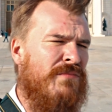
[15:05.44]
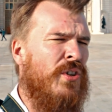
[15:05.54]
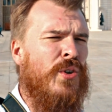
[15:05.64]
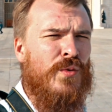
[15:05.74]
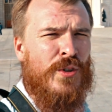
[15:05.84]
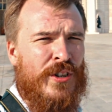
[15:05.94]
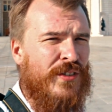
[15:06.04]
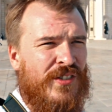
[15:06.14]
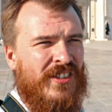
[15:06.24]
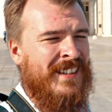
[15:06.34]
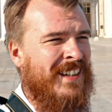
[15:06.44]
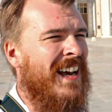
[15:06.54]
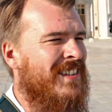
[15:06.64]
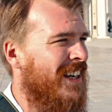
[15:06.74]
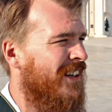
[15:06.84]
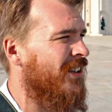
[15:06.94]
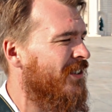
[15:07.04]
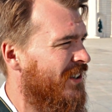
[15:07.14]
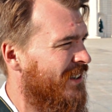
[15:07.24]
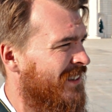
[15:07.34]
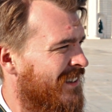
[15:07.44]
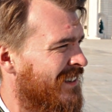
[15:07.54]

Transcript: no roots in Kazakh culture?